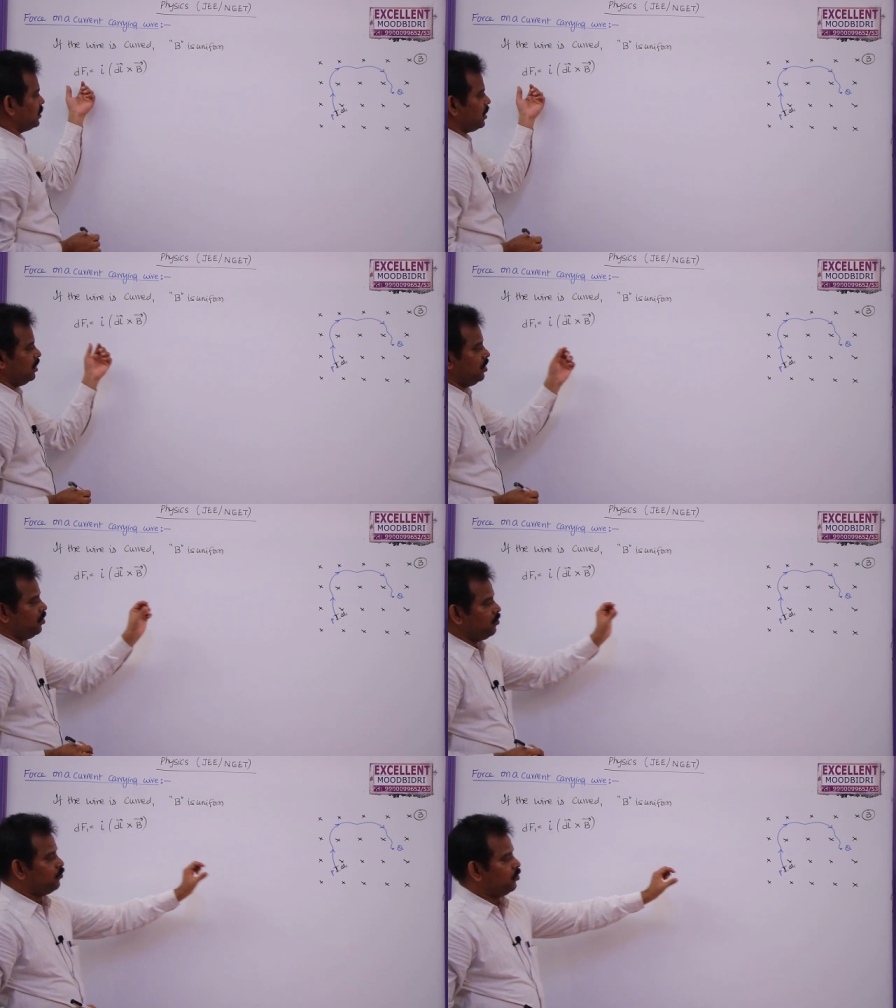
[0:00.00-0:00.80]
the
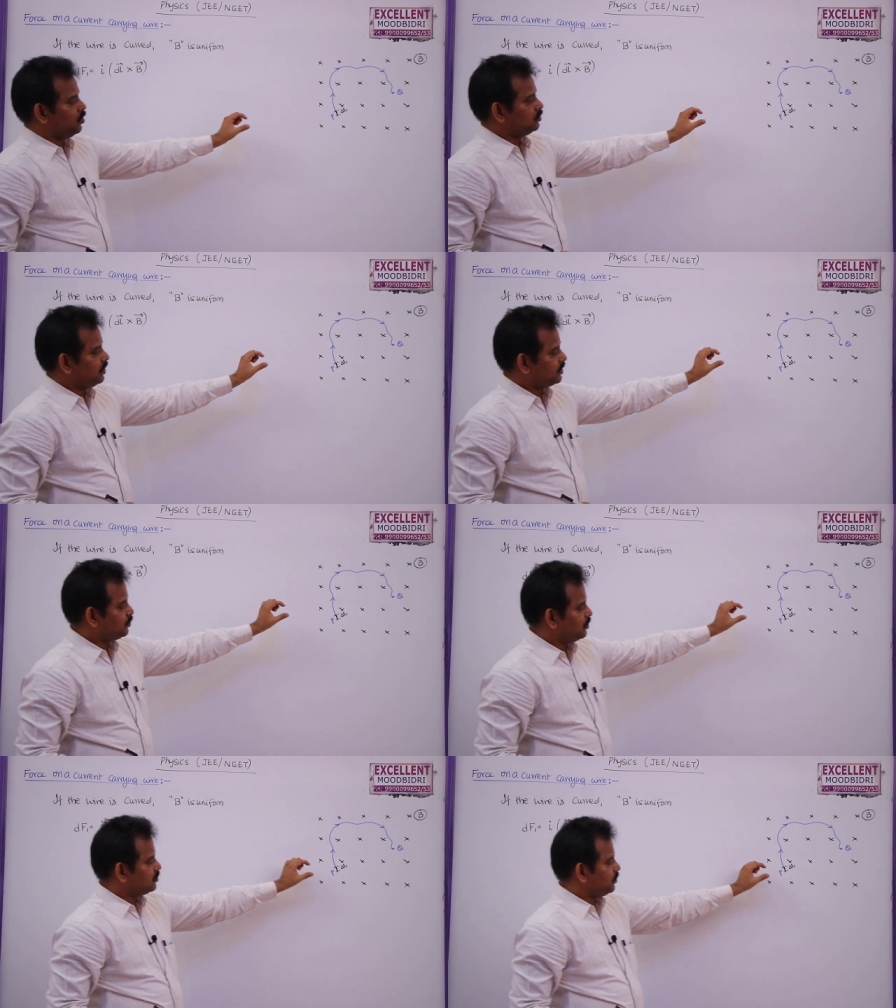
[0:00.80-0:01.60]
force
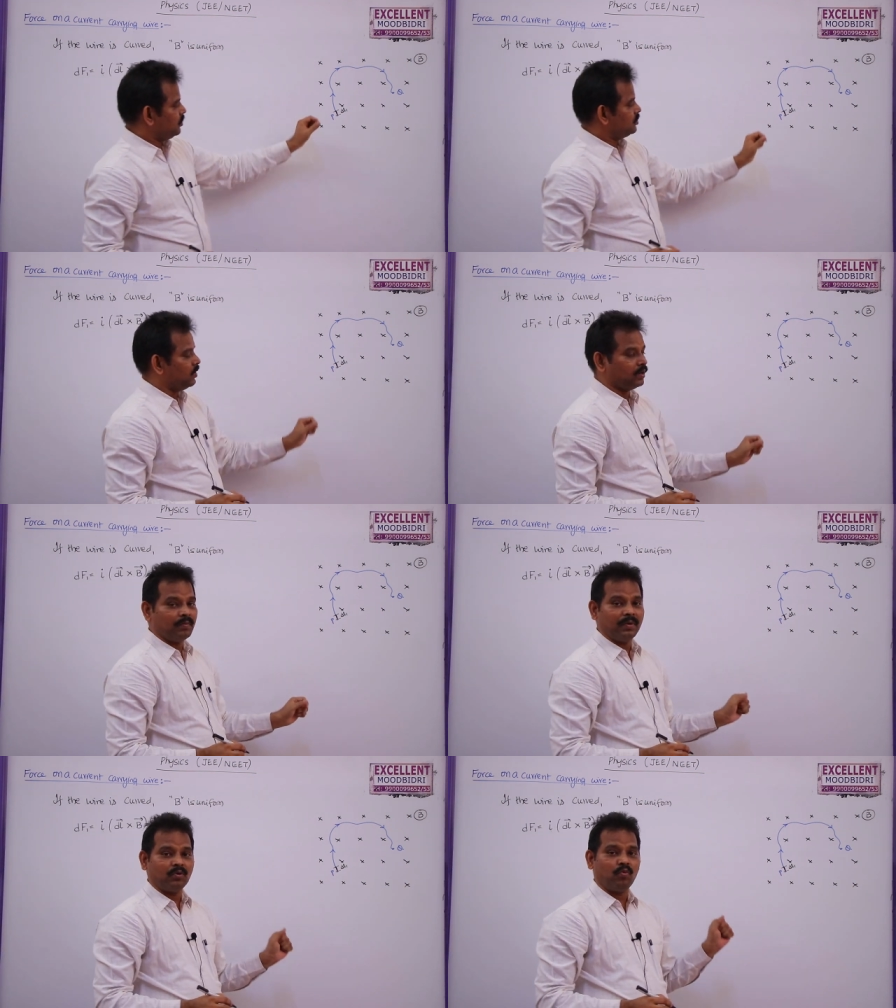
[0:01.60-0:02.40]
experienced by this one.
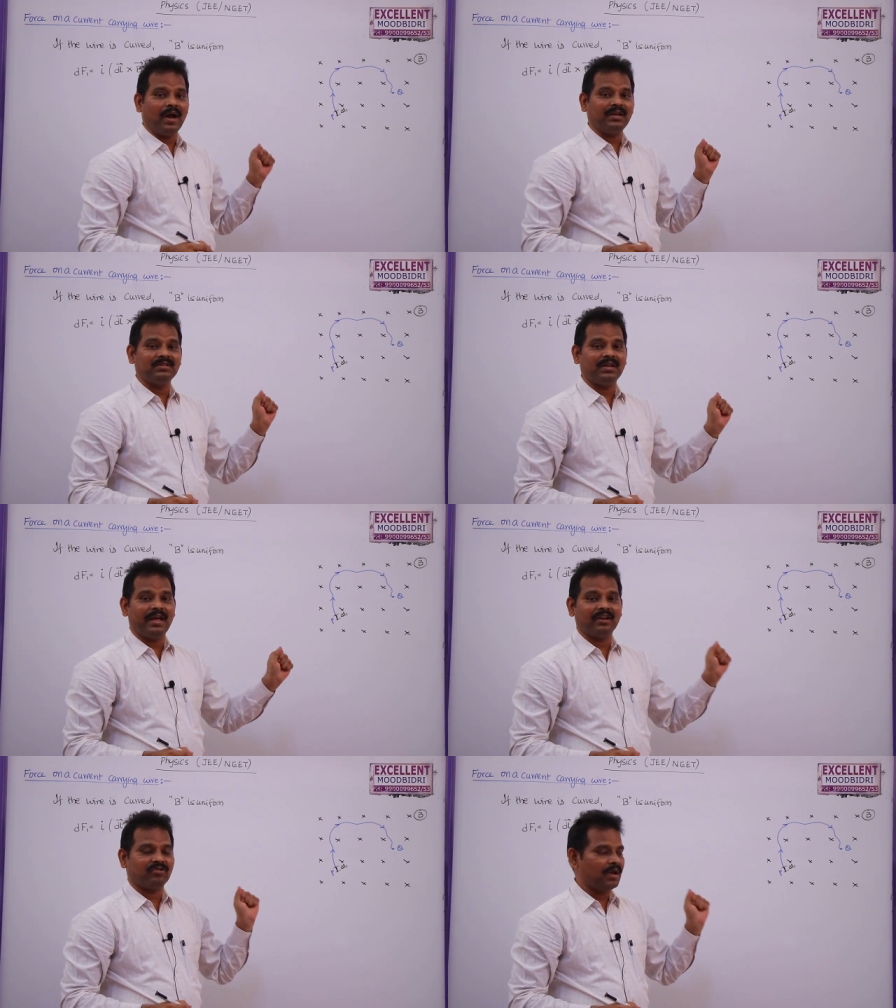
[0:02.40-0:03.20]
But what is the
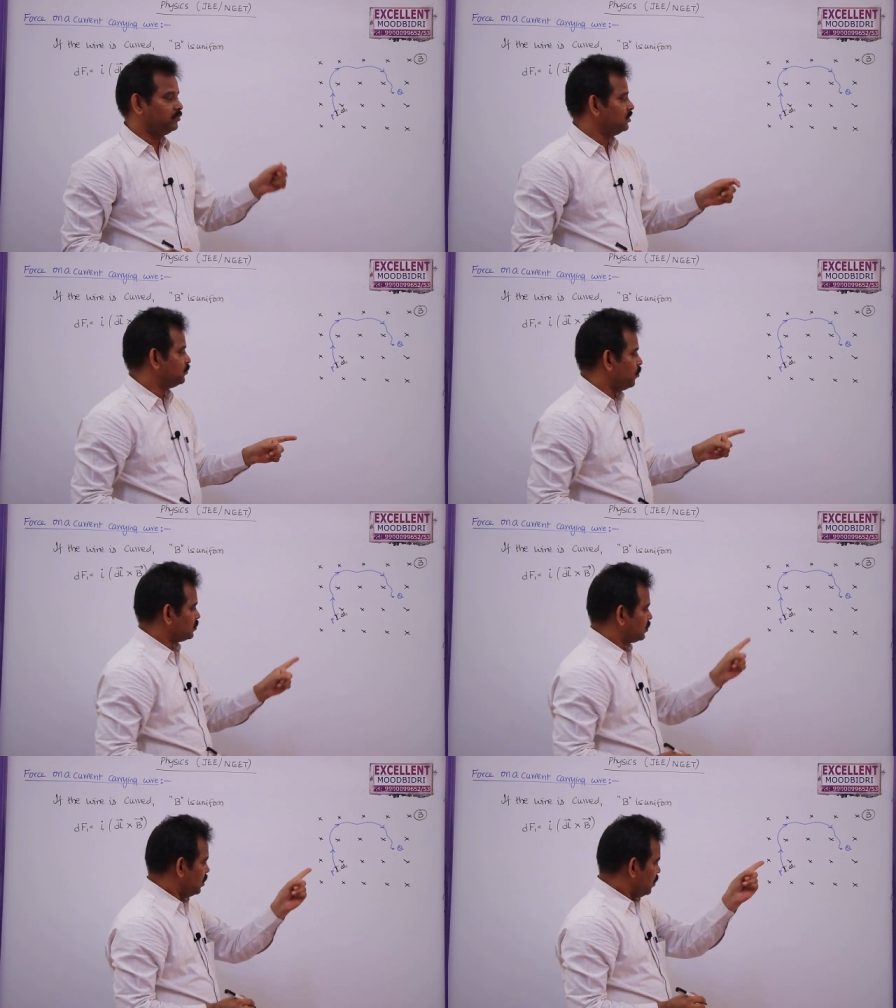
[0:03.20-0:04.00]
direction of this
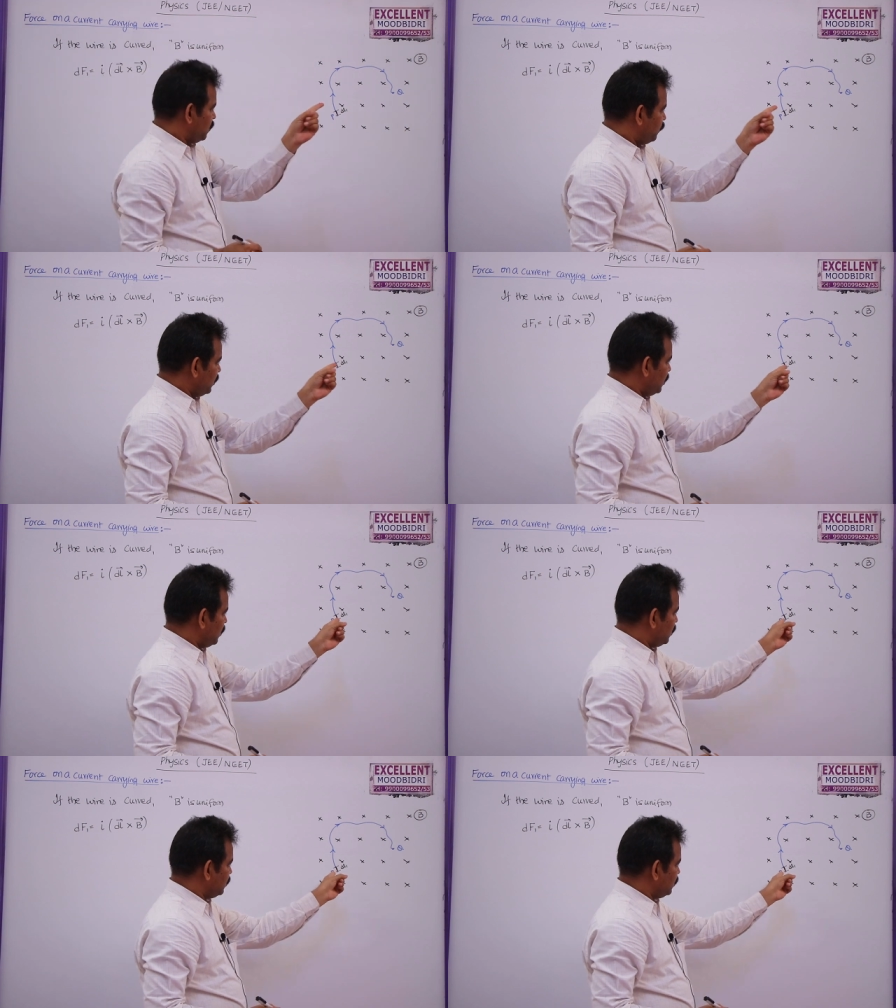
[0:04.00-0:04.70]
force? Field